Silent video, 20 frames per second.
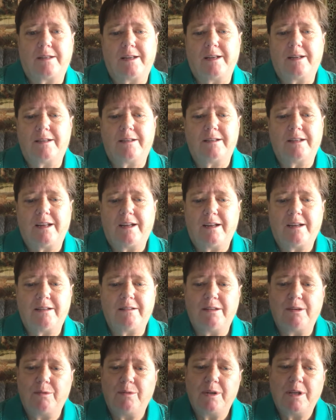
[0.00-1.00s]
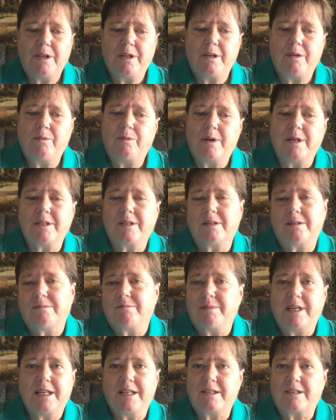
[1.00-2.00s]
and there really wasn't
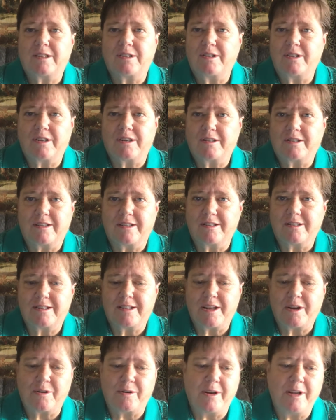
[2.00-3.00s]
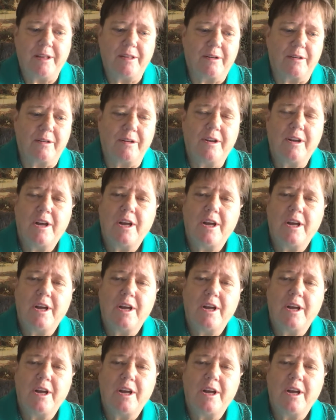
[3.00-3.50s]
many suggestions there either.